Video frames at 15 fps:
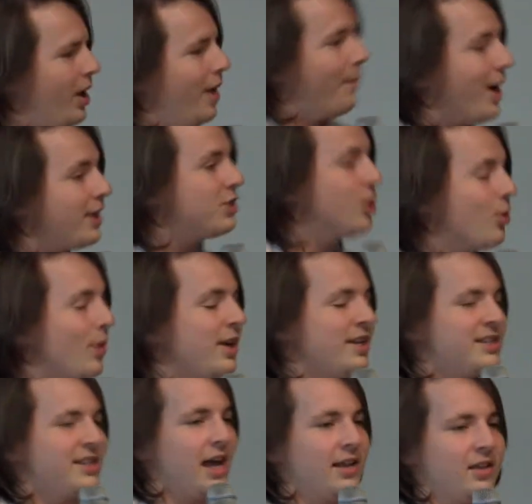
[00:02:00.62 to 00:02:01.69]
My two-way
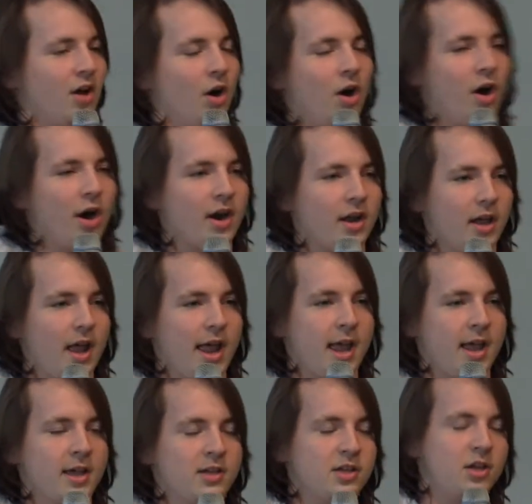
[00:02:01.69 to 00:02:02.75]
said to heart, and